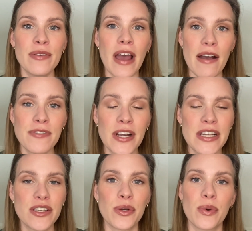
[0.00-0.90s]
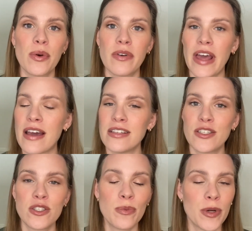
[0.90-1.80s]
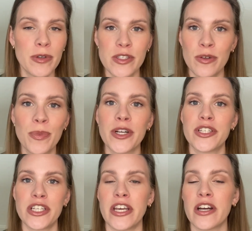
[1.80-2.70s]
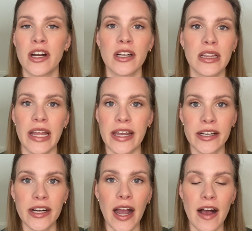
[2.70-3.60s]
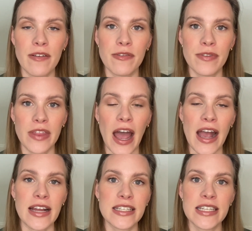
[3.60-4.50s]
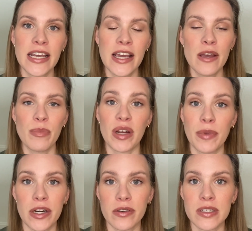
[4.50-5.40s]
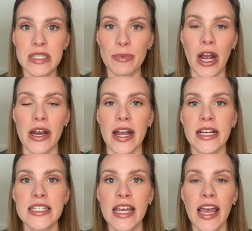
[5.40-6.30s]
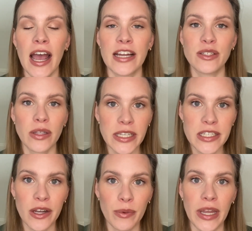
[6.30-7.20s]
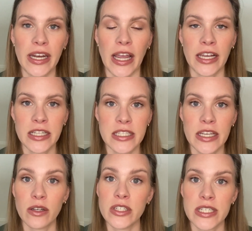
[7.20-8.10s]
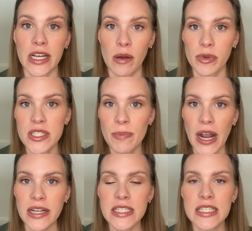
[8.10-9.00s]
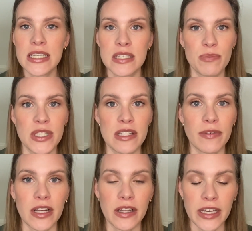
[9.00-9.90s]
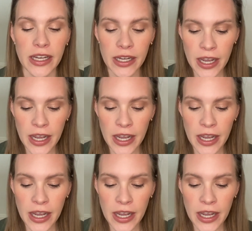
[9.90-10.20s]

After I do that super sheer layer of that bareMinerals product, I do like to go in and conceal just a couple spots specifically.